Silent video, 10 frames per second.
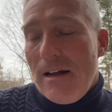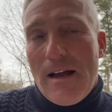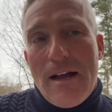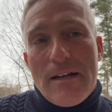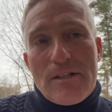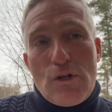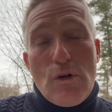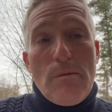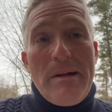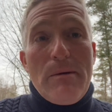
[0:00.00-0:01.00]
uh,
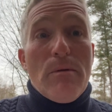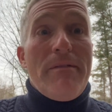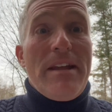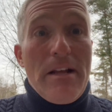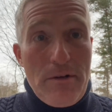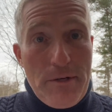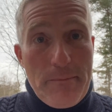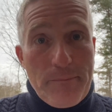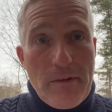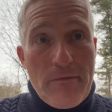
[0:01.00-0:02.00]
to be revealed
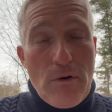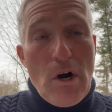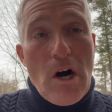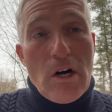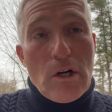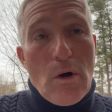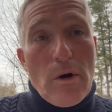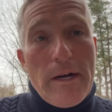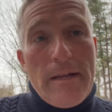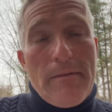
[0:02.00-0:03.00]
for our
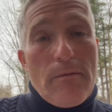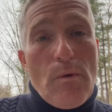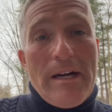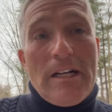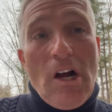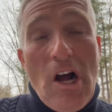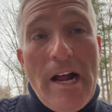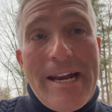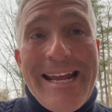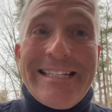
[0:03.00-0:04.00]
glory, what
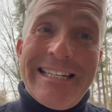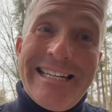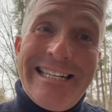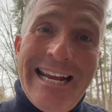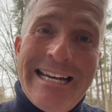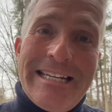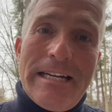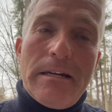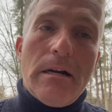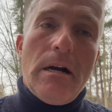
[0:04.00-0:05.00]
God has
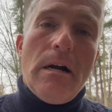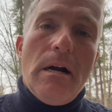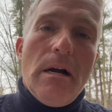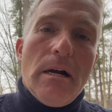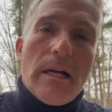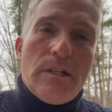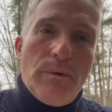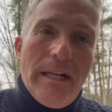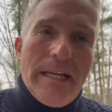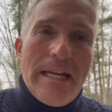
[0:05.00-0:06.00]
intended. Because
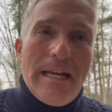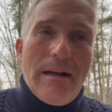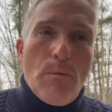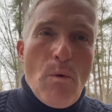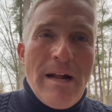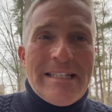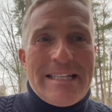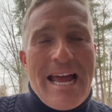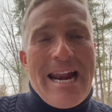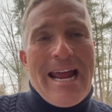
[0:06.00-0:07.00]
really, once
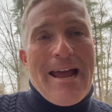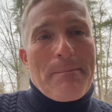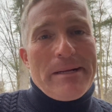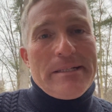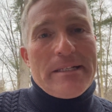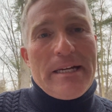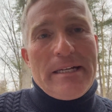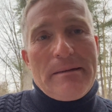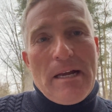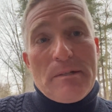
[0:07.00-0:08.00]
that happens,
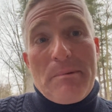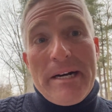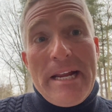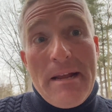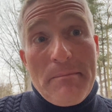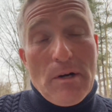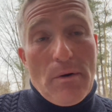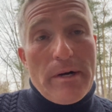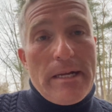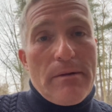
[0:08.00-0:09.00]
it does bring him
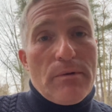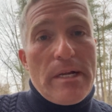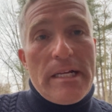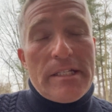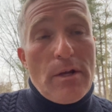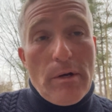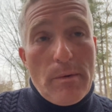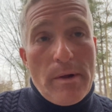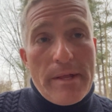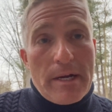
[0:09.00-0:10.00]
glory. He, he's the only
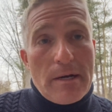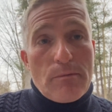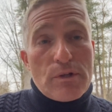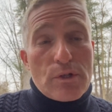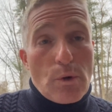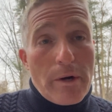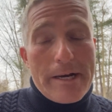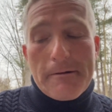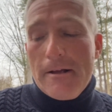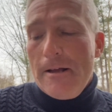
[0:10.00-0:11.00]
one that can restore
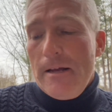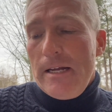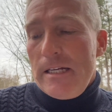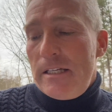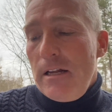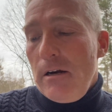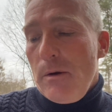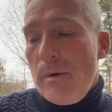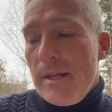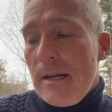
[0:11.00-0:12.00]
it. He's the only
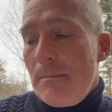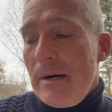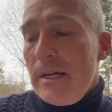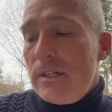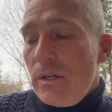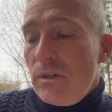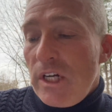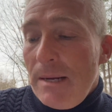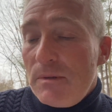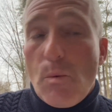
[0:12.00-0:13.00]
one that can bring it to you.
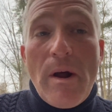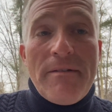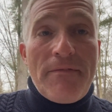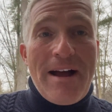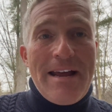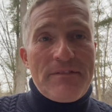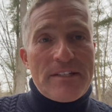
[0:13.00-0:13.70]
James 1 5